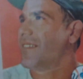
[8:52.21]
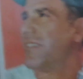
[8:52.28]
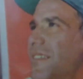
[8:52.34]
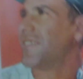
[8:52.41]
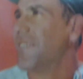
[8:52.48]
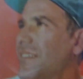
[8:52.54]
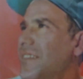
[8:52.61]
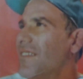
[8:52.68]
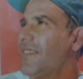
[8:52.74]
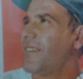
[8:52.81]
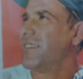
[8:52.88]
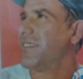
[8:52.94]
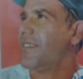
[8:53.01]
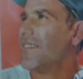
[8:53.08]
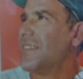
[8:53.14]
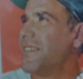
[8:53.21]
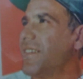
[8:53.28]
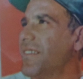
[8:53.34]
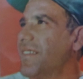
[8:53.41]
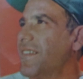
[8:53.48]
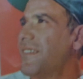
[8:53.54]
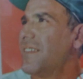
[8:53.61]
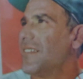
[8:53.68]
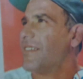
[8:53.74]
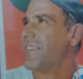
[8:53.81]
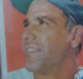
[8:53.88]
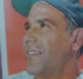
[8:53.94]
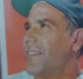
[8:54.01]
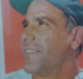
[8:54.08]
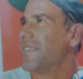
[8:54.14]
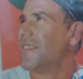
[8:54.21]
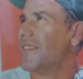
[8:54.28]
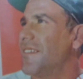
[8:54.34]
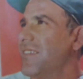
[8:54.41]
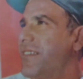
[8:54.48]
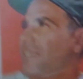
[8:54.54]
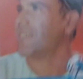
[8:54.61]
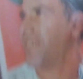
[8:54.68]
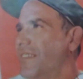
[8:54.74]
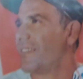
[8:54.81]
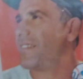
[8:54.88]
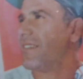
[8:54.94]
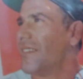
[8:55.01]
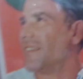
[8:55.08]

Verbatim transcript: but this used to be the cover on that, and, and so this is a